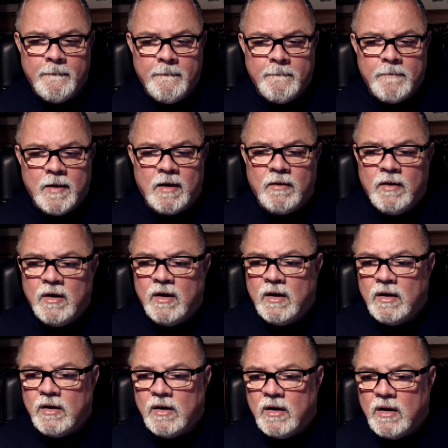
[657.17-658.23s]
Now,
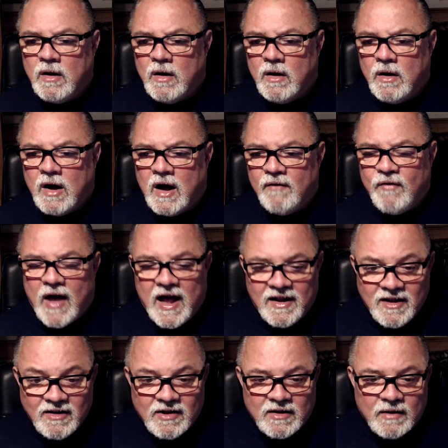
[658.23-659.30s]
I've
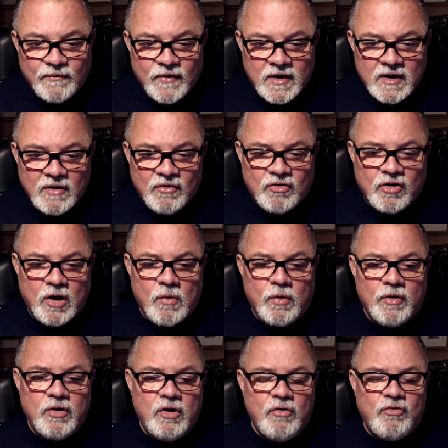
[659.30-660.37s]
edited the videos to go on
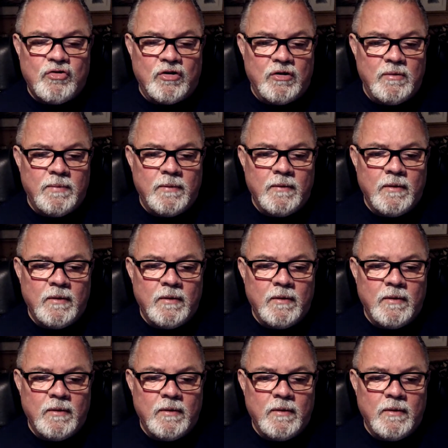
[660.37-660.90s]
YouTube.